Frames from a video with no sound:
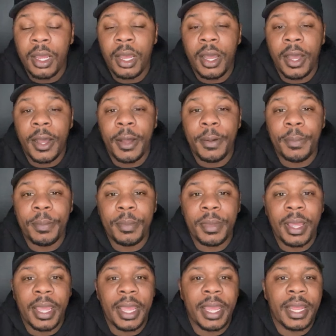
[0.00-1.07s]

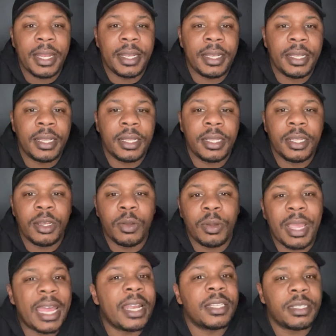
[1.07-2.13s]
And
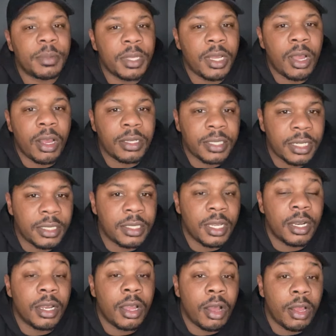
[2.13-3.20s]
kind of some of the costs that it's
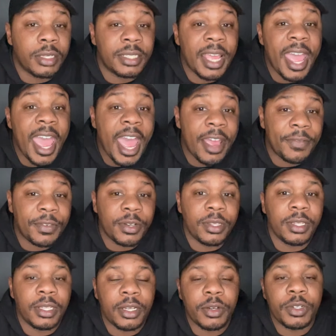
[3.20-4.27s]
going to cost after the
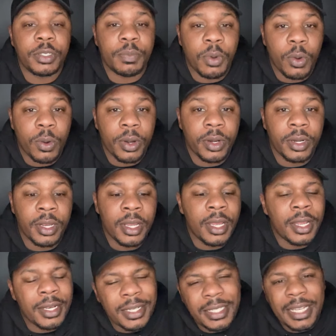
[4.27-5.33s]
litter is born.
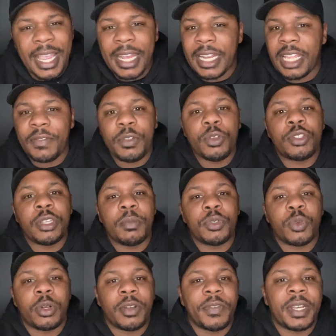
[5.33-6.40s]
Just to kind of give you some
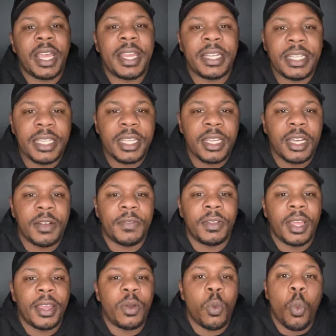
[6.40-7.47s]
sort of an idea of
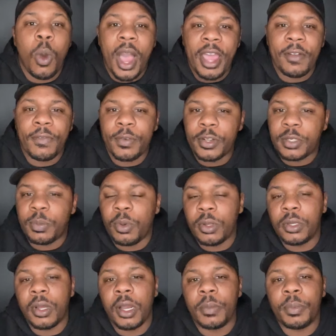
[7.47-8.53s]
like why French
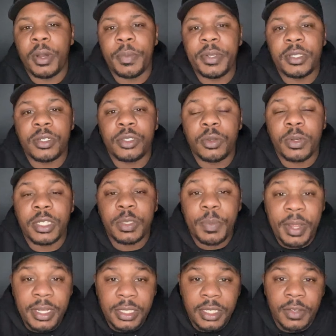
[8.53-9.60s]
Bulldog puppies are so
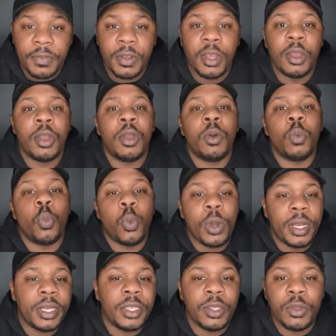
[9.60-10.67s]
expensive
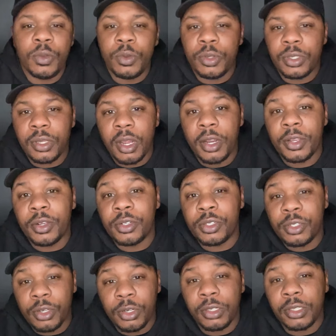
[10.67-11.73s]
when you start your
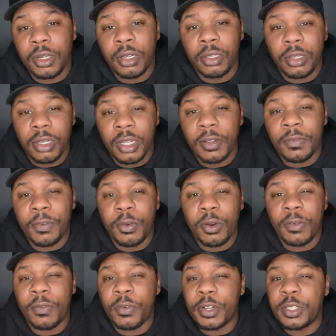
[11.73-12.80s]
search on looking for
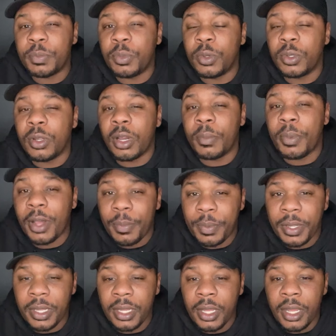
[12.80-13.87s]
a French Bulldog
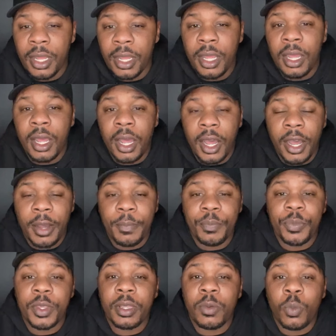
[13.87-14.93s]
puppy.
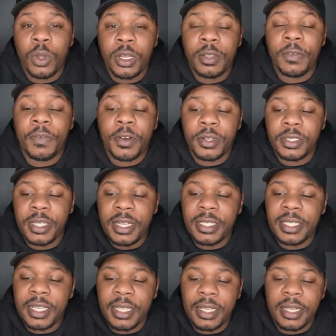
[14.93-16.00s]
One of the first things
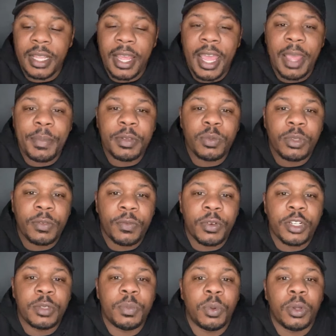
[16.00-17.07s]
that happens with
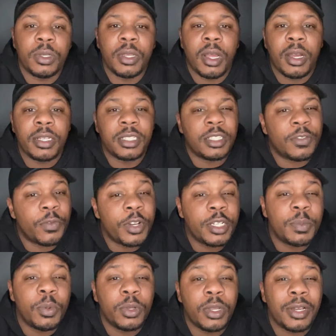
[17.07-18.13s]
French Bulldogs is French
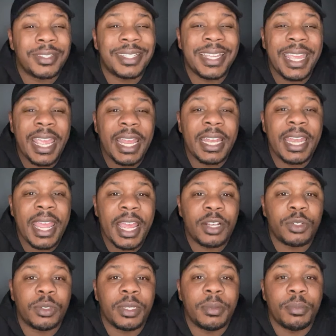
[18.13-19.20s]
Bulldogs can't
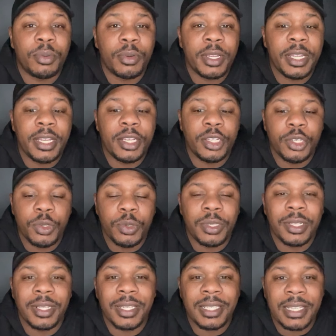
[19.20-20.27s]
naturally breed due to
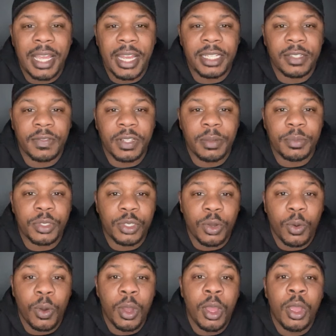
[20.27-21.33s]
the size of them.
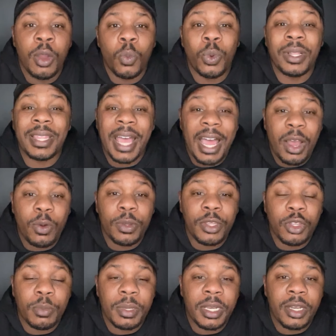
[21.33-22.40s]
So without
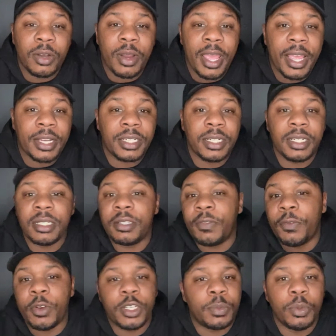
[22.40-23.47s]
human interactions,
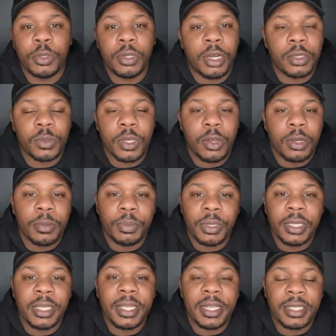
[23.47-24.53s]
French Bulldogs will go
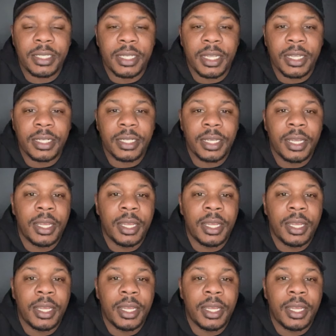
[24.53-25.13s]
completely extinct.